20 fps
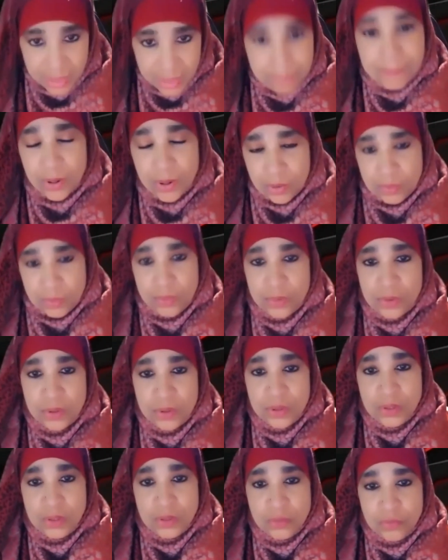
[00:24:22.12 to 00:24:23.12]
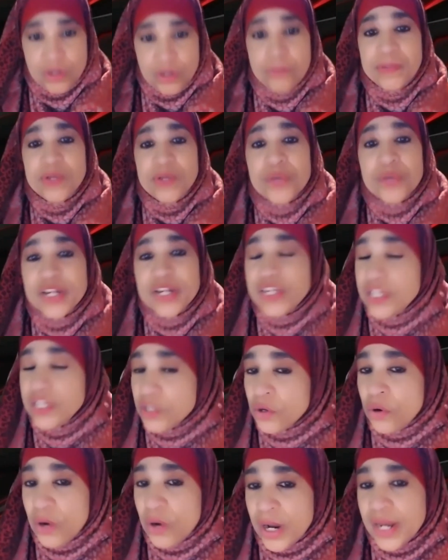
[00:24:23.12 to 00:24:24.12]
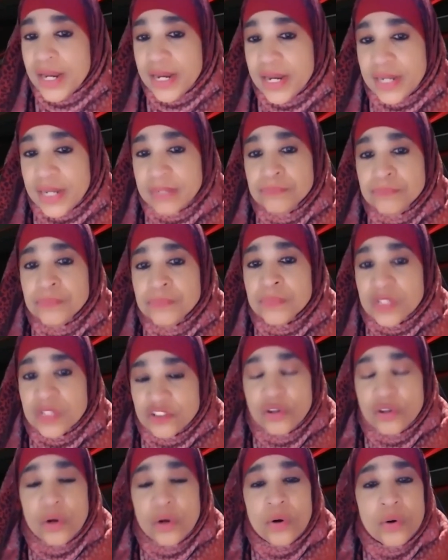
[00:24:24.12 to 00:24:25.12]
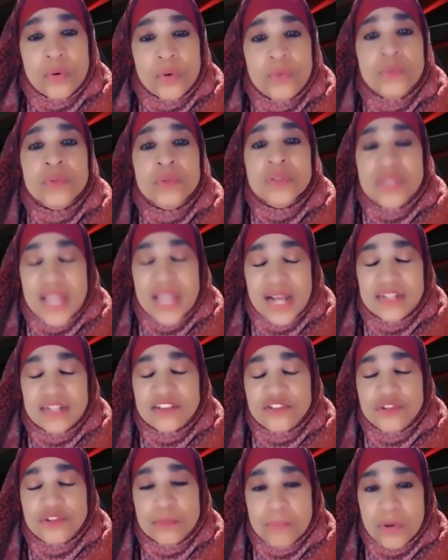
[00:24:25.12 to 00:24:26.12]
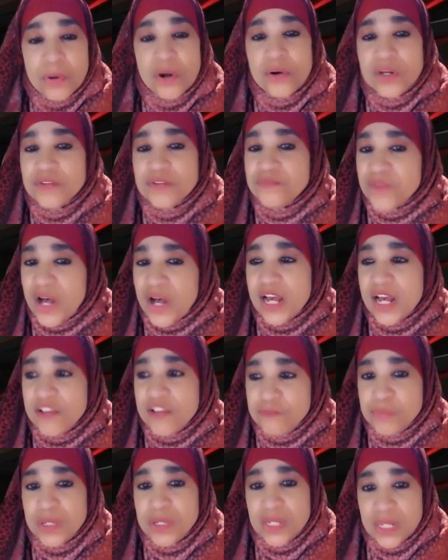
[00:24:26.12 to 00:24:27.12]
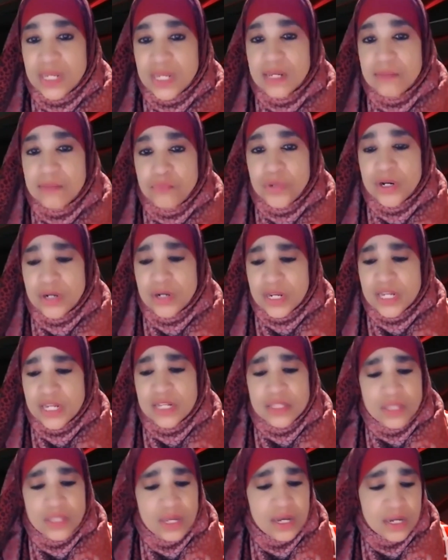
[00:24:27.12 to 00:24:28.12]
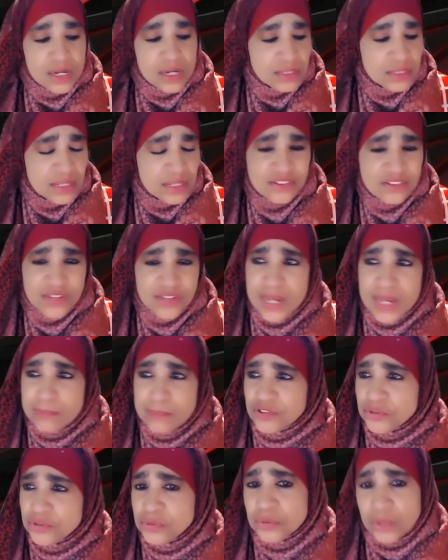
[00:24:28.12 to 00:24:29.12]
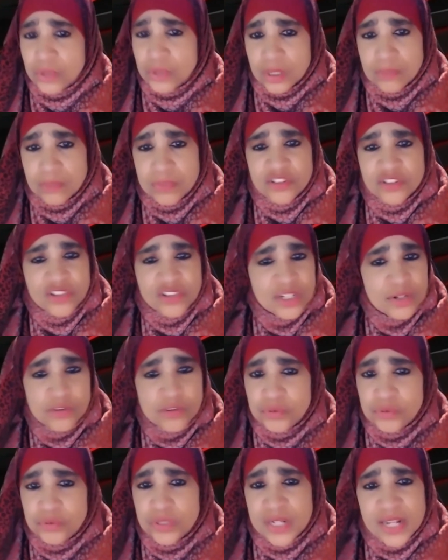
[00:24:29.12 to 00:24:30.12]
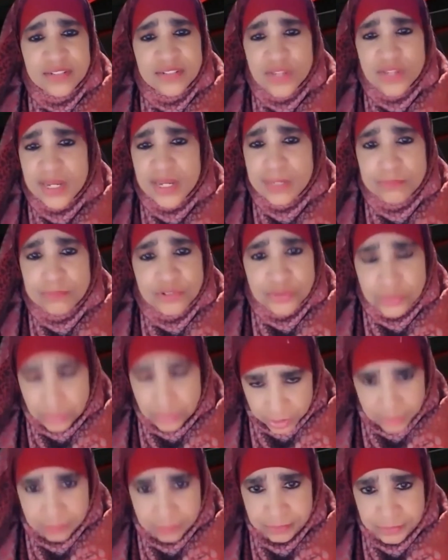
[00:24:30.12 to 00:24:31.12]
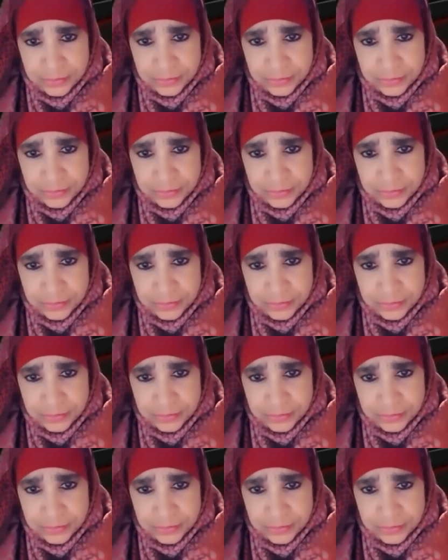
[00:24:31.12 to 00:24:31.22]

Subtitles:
people. We'll be reading the Quran. So that's tomorrow at 5 p.m. We're in the same surah. We're still doing that same surah.